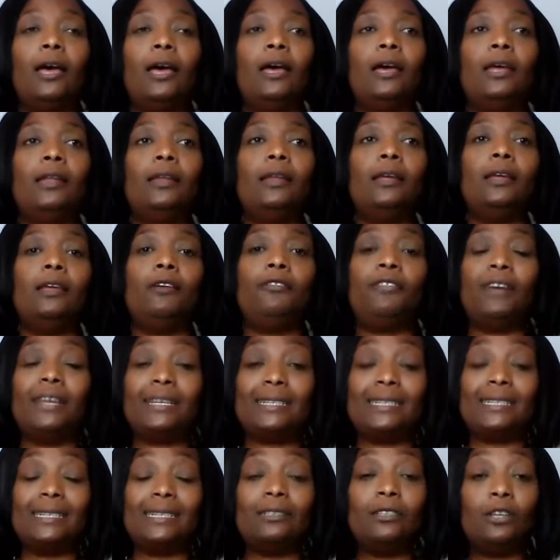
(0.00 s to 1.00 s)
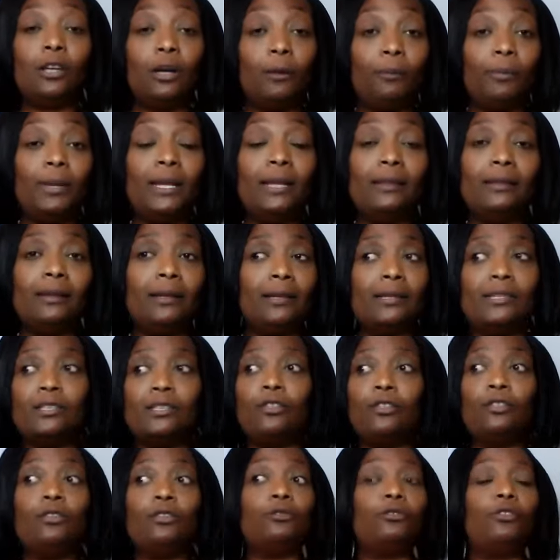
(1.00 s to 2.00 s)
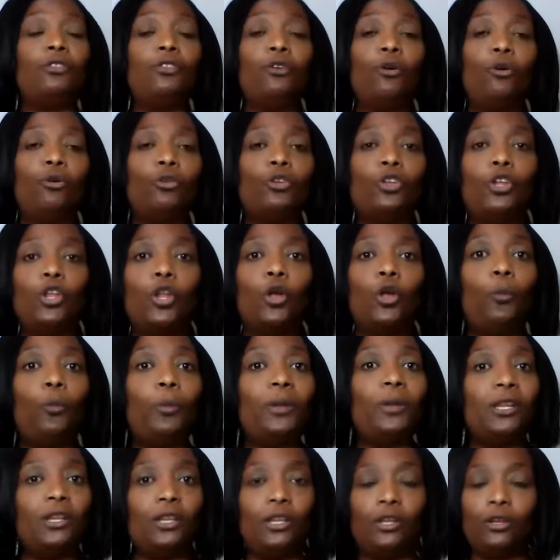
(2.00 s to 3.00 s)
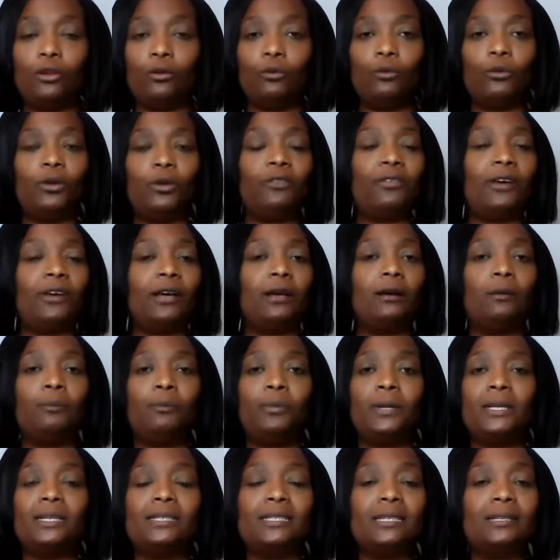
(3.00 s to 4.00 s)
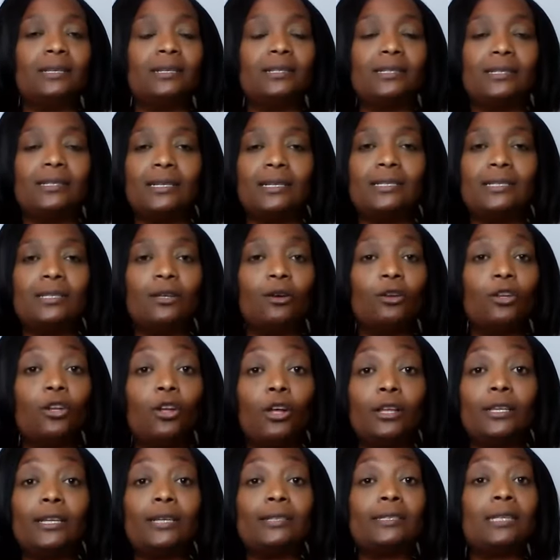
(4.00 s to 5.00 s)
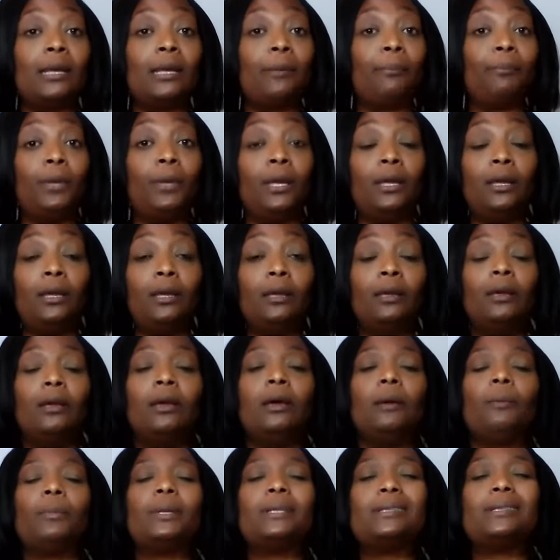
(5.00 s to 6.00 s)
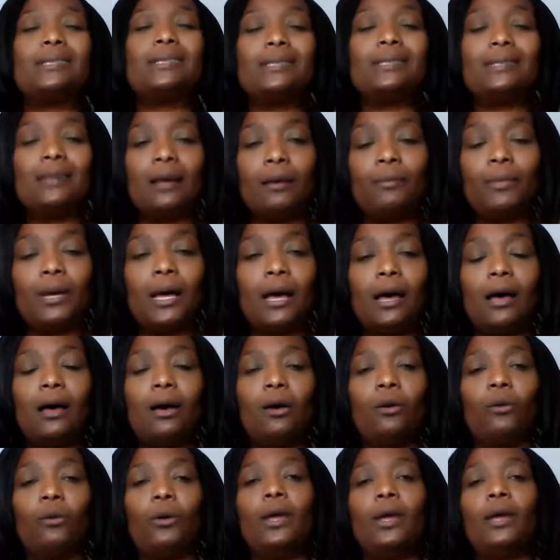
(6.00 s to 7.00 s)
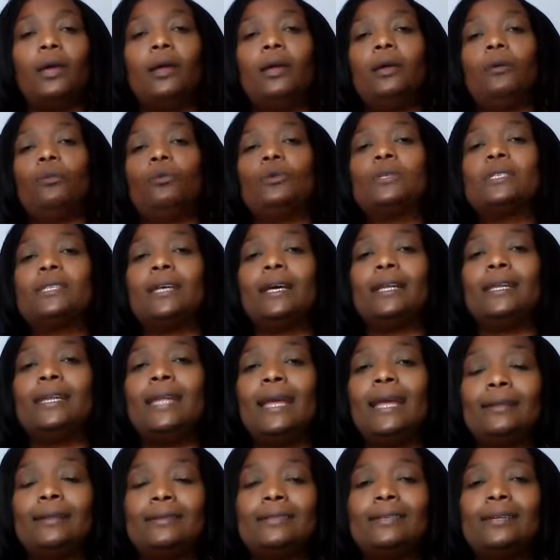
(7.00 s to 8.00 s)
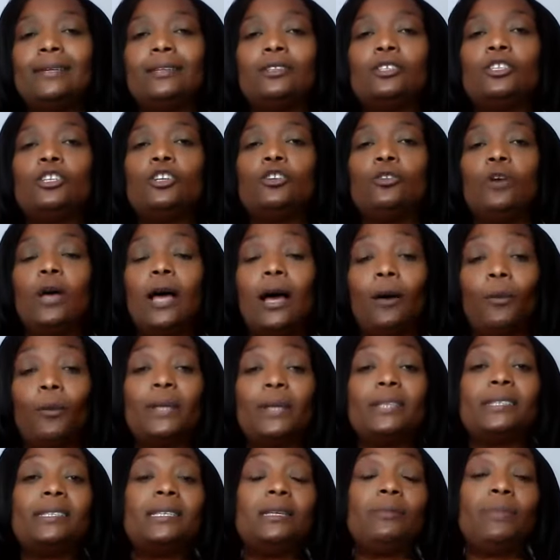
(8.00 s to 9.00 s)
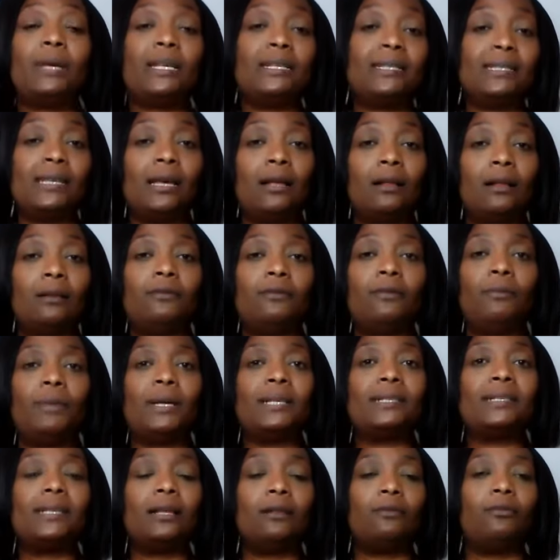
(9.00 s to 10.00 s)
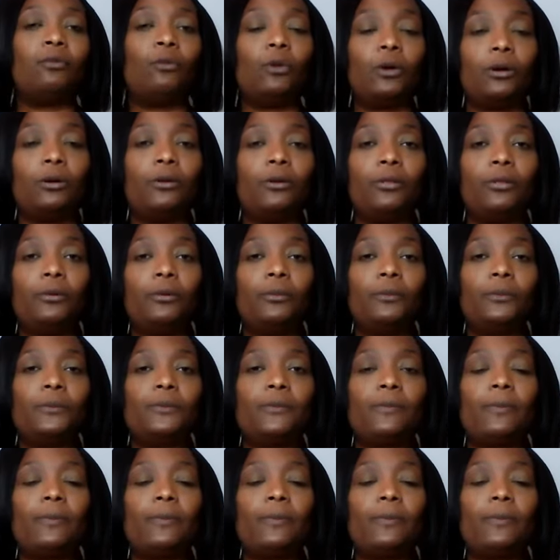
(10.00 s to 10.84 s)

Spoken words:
And if I didn't complete the list, though nobody knew if I completed this list or not, except me, but somehow it was connected to how I see myself and my self-worth.